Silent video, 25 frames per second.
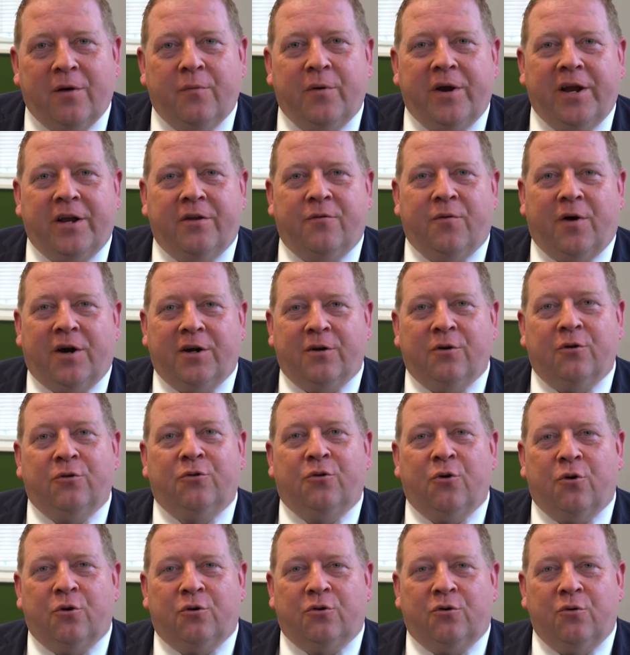where Eduardo
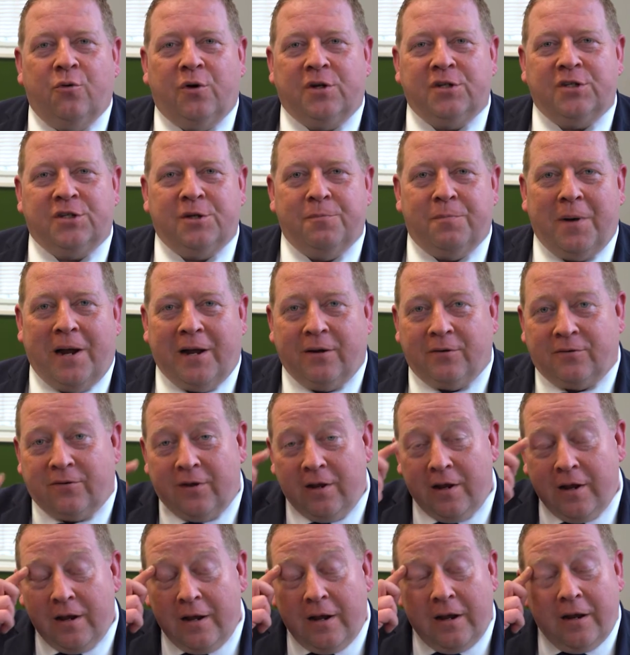talked to us about
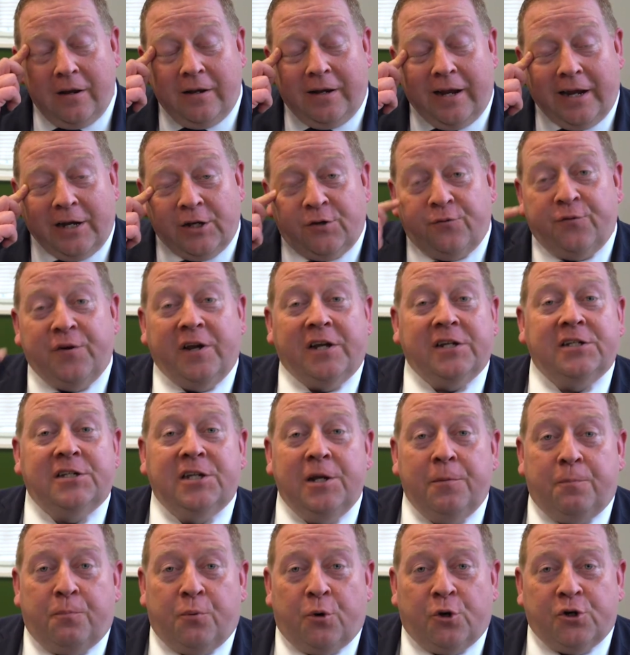the
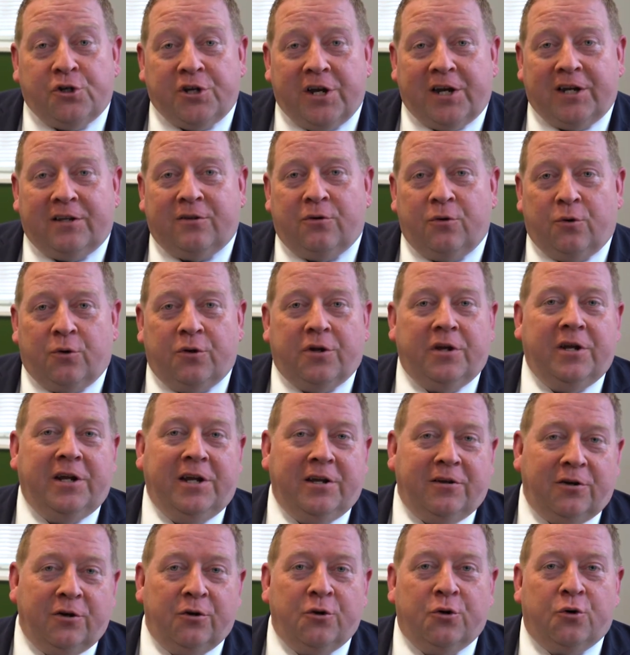HVAC project, or the
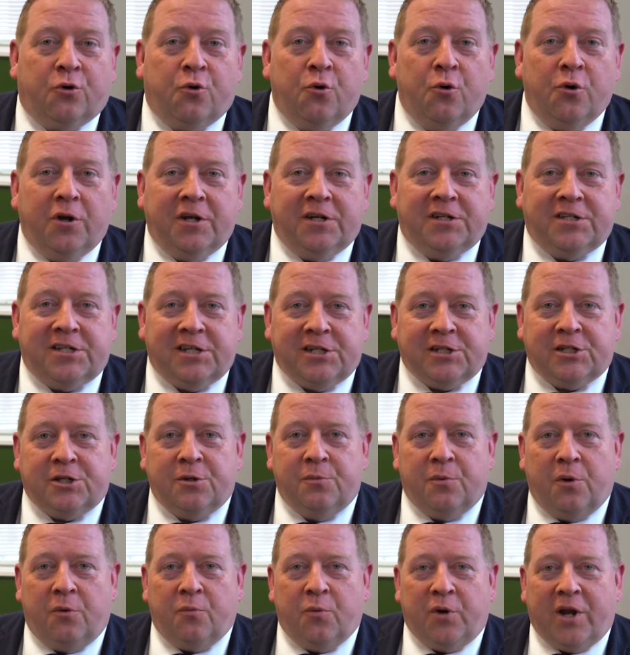heating and the cooling
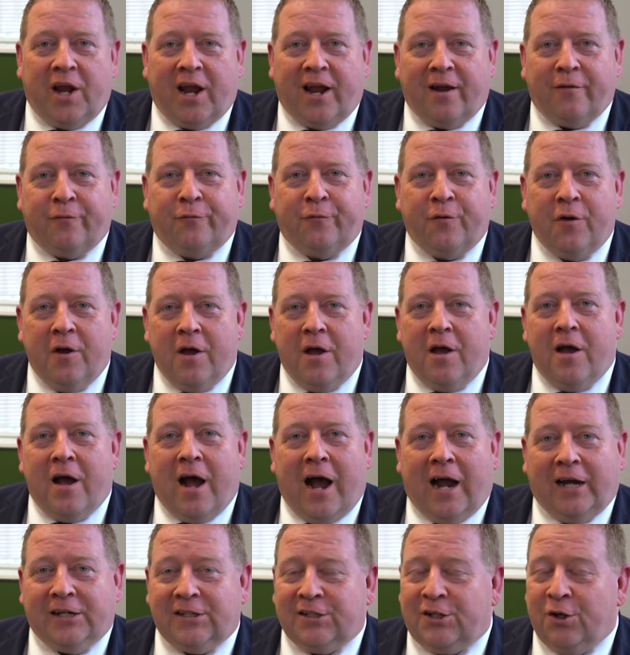system that we have.
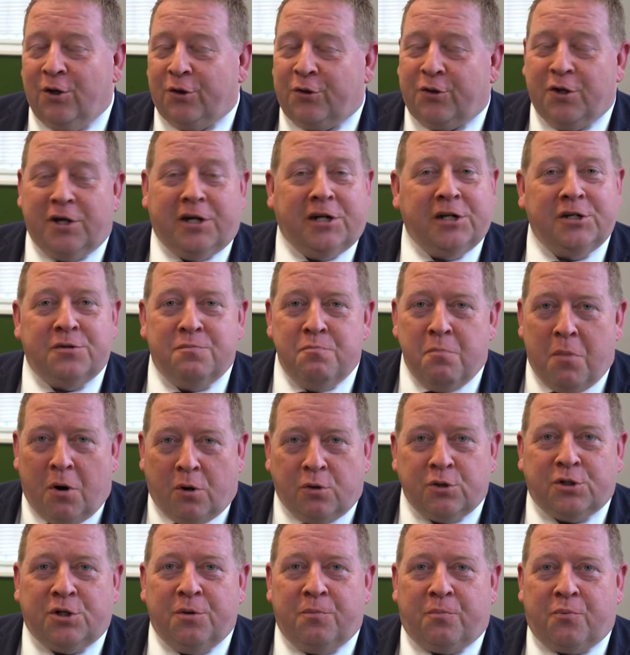I still think it's
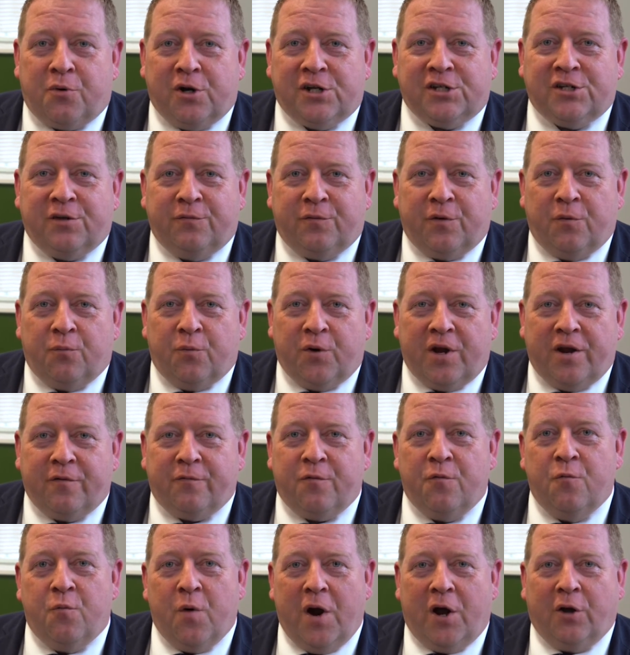most impressive that we have
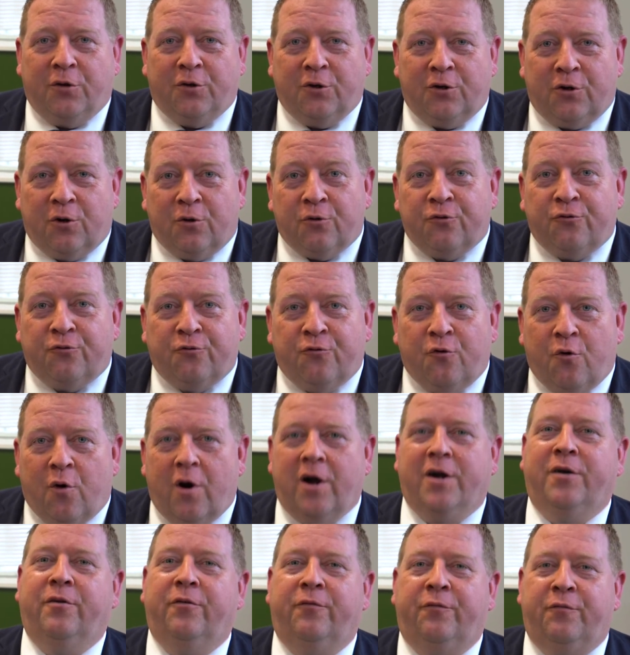a well that goes
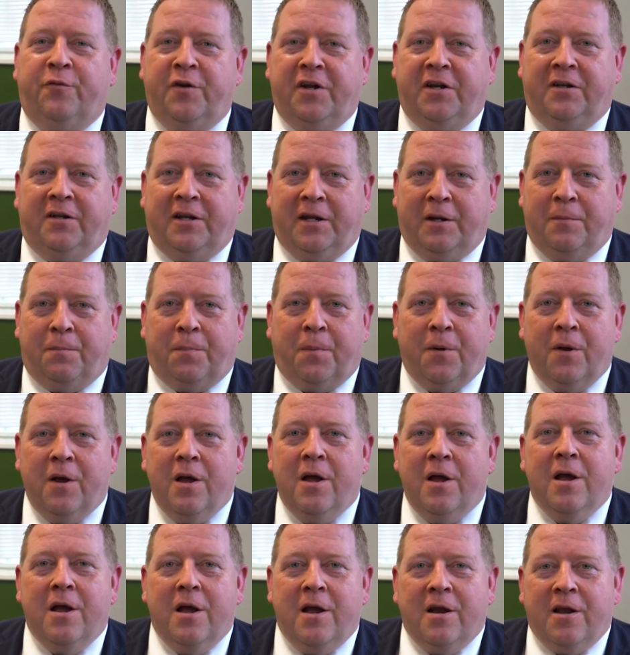400 feet deep,
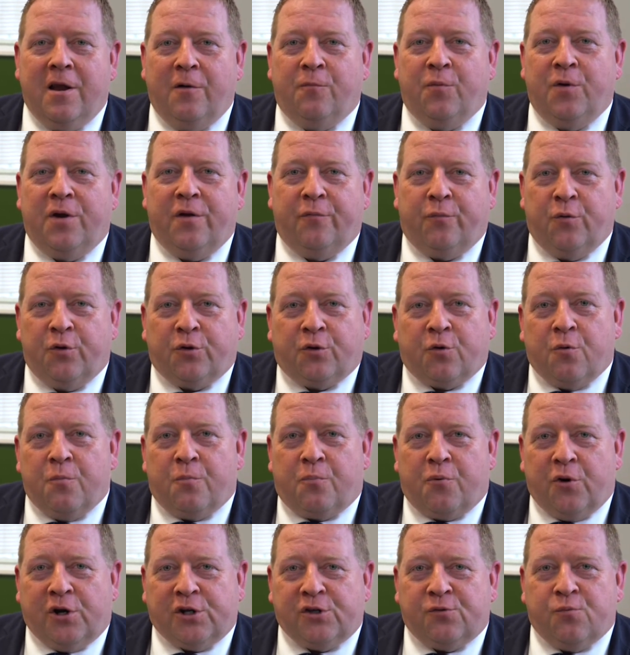that we have with
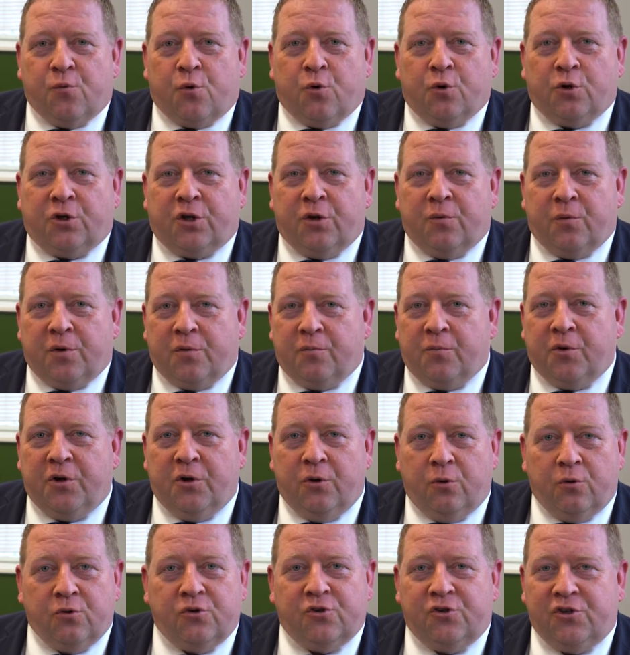compressed water, what we
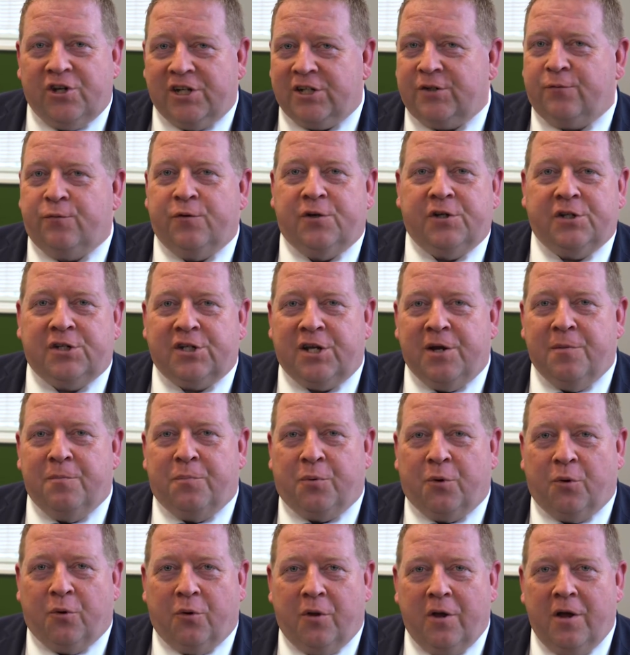use just for the
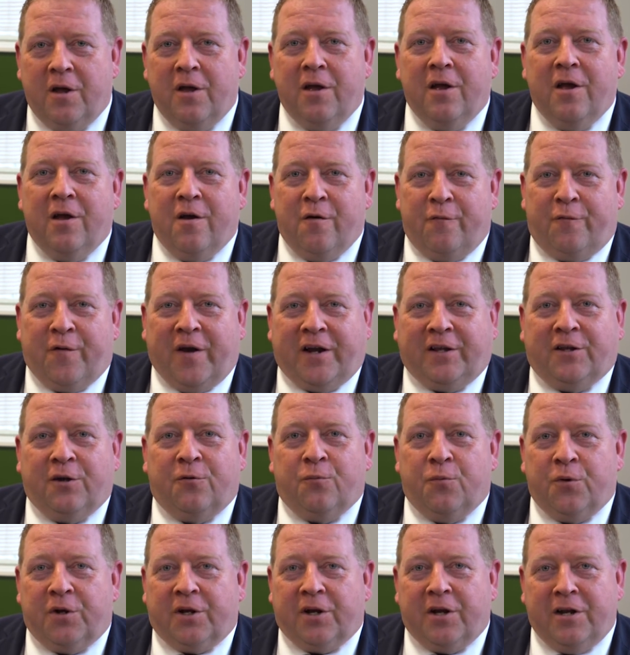simple fact that
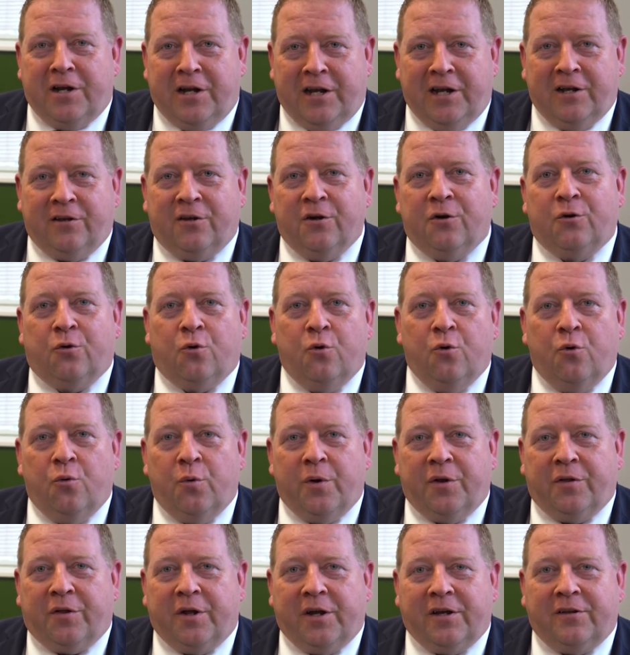we can heat and cool
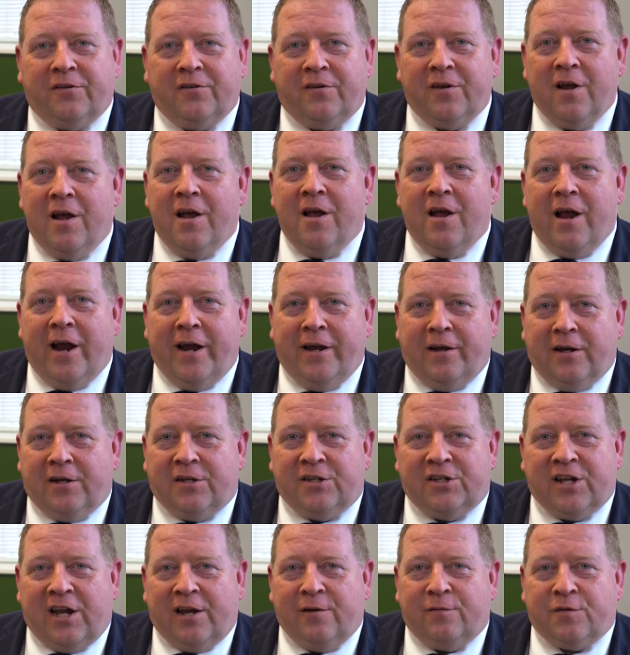with it, and it
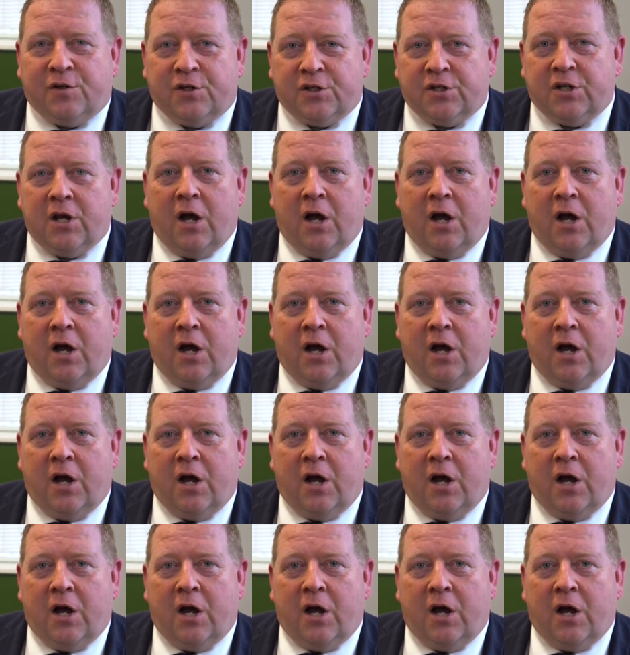saves us